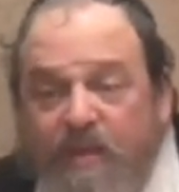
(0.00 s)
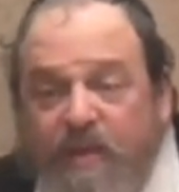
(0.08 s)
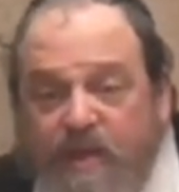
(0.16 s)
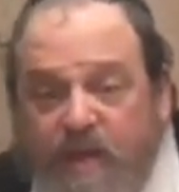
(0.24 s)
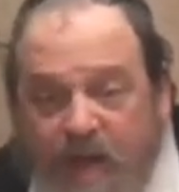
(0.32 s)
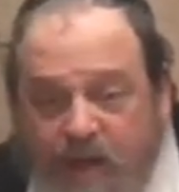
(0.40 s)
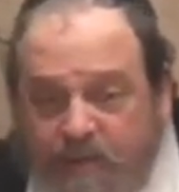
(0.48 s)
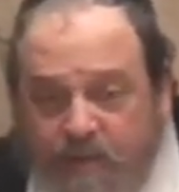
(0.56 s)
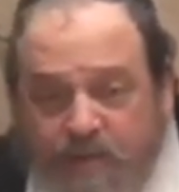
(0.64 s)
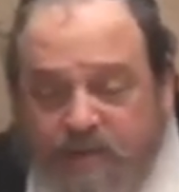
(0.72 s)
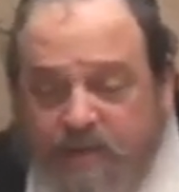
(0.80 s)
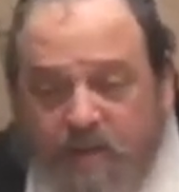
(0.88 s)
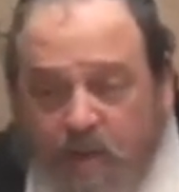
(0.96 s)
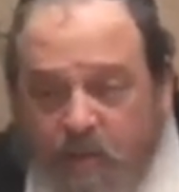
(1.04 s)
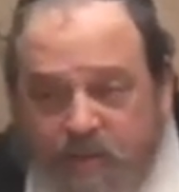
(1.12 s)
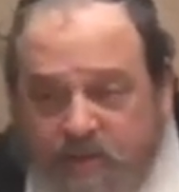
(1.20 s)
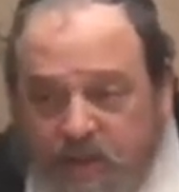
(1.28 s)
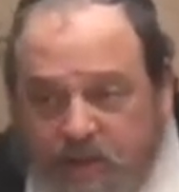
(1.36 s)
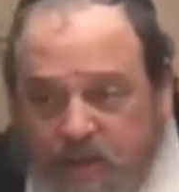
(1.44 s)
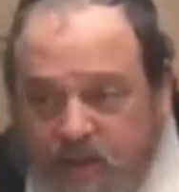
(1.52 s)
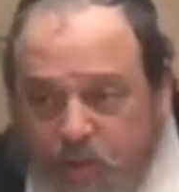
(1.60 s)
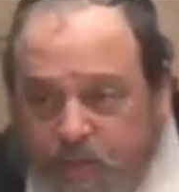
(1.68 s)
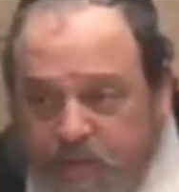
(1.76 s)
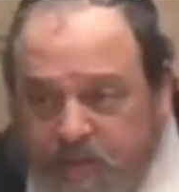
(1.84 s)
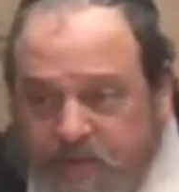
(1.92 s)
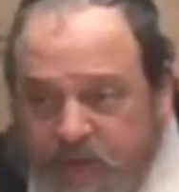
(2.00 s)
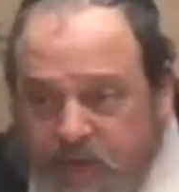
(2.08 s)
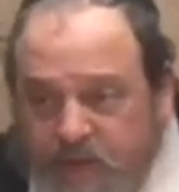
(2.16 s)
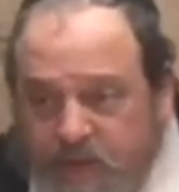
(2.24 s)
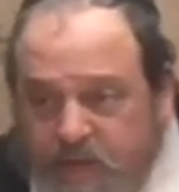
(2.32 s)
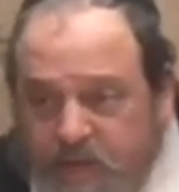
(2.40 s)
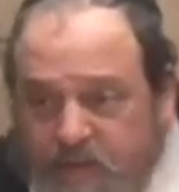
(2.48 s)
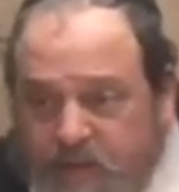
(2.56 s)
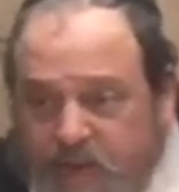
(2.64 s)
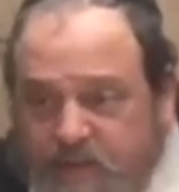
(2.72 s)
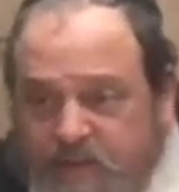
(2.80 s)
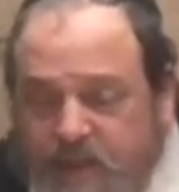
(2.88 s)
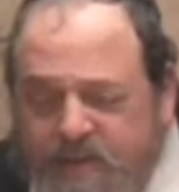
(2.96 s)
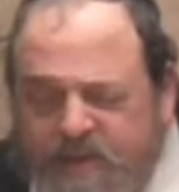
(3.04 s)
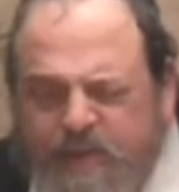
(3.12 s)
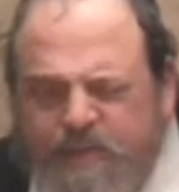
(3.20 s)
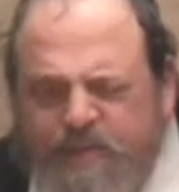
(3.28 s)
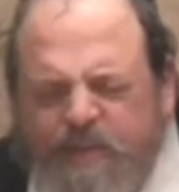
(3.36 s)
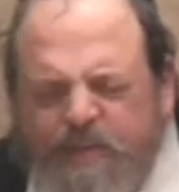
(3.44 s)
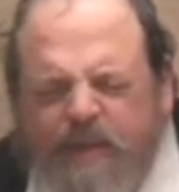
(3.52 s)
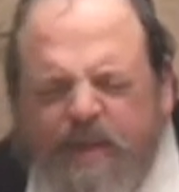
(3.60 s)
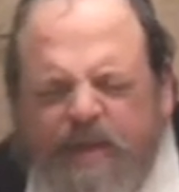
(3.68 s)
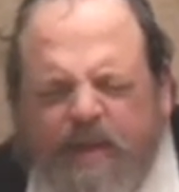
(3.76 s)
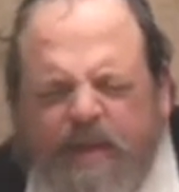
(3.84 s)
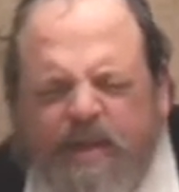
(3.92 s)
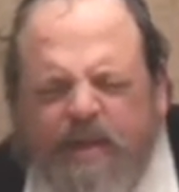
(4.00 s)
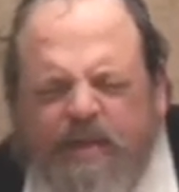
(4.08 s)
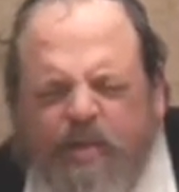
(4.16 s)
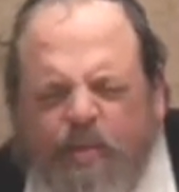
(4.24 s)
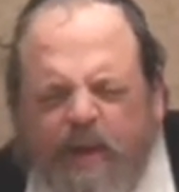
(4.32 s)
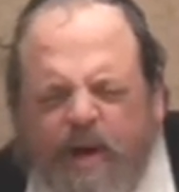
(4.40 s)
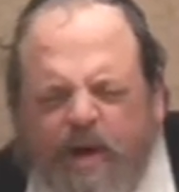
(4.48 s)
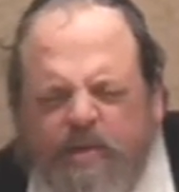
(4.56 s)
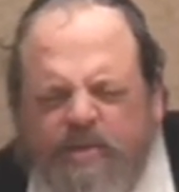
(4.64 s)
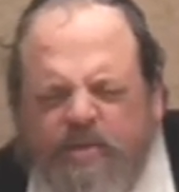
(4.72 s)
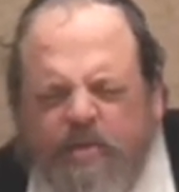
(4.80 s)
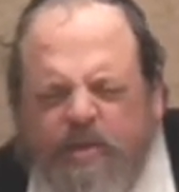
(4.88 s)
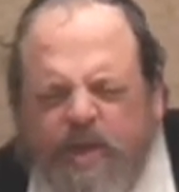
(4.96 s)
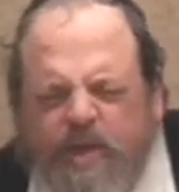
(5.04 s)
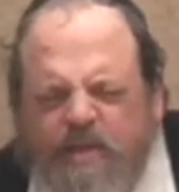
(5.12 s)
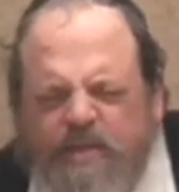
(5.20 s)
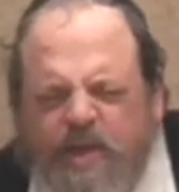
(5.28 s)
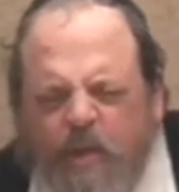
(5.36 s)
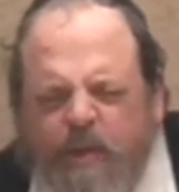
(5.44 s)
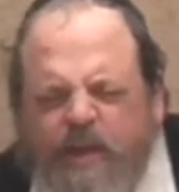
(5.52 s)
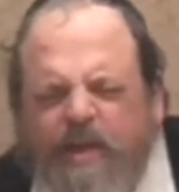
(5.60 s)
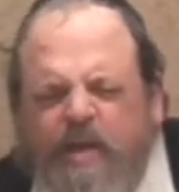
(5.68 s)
The Nakvus is always the Kli Uman side. That seems to be the way our sugya is going.